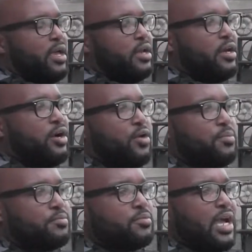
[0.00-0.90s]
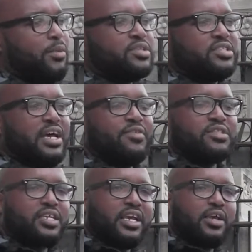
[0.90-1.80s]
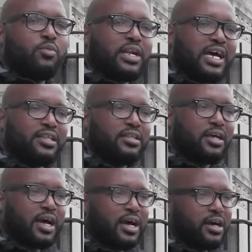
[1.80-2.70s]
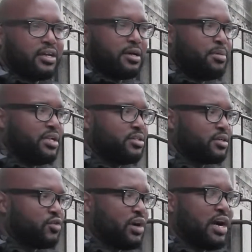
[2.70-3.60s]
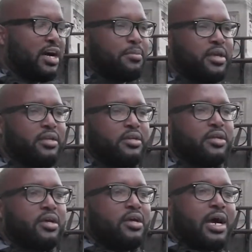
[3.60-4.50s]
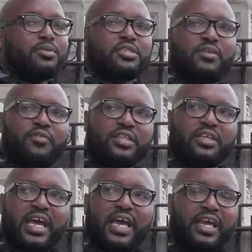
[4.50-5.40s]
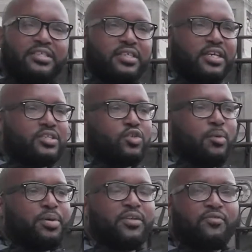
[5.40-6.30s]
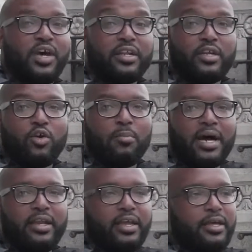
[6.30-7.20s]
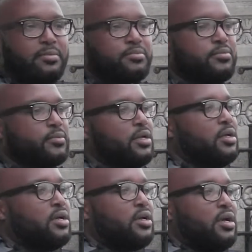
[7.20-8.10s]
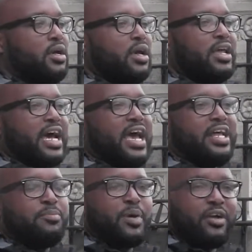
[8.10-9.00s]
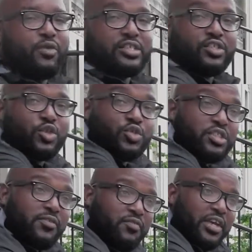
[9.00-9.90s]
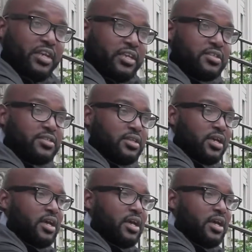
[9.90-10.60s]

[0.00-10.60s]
And I was 17 when I committed the crime, and I was convicted at 18, so it put a felony on my name. And I had to pay restitution and fees.